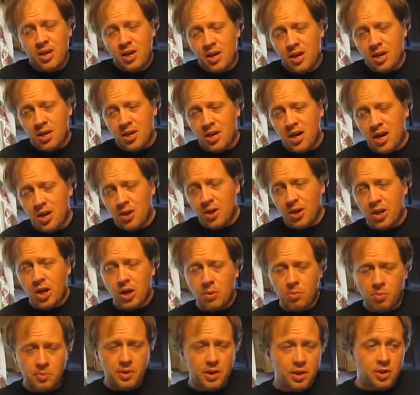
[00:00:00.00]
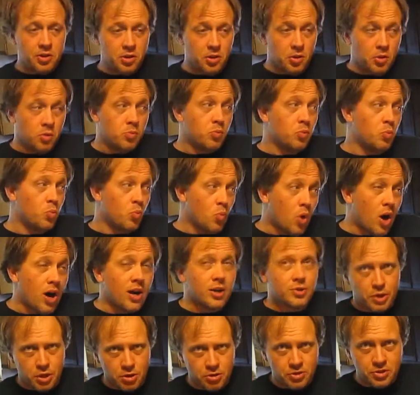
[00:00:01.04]
It kind of complemented the lot
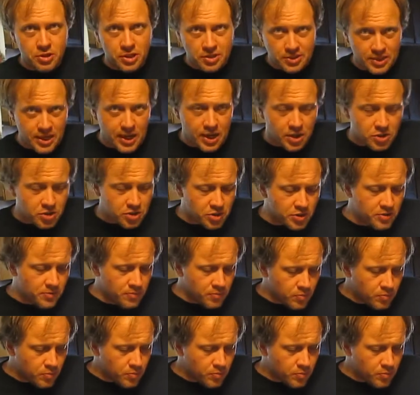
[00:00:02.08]
of tartar sauce actually,